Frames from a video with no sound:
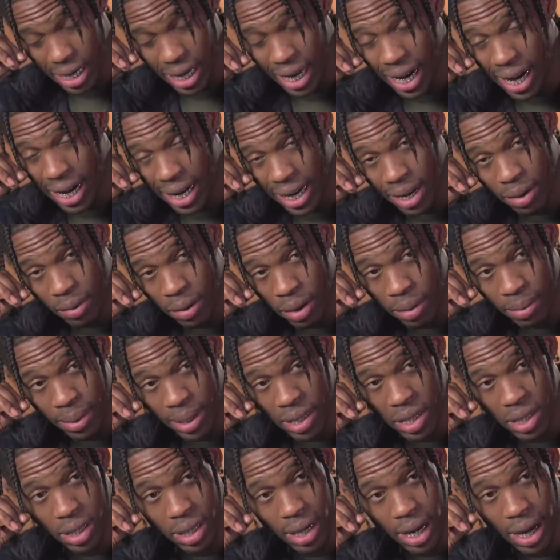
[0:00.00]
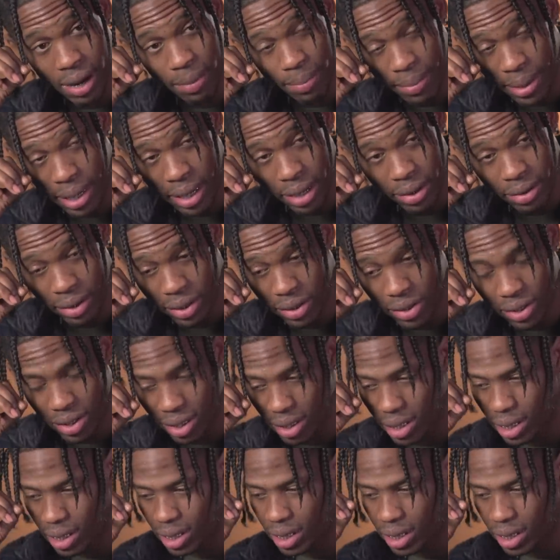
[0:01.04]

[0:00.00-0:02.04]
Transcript: in line at one of my at meet and greets.